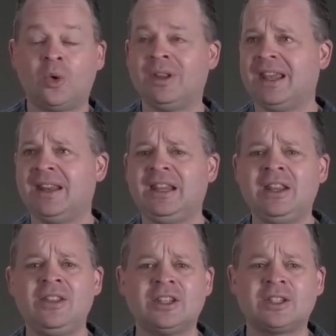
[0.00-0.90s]
and
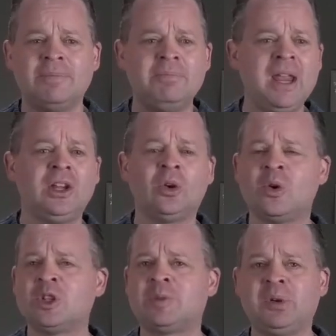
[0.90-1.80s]
in this make your
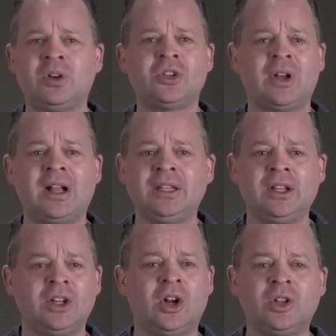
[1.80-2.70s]
own spirituality
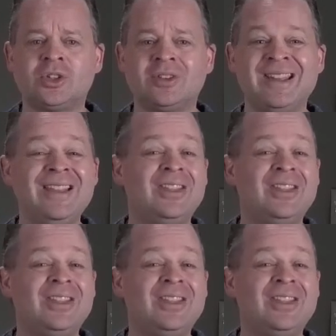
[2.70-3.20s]
and culture,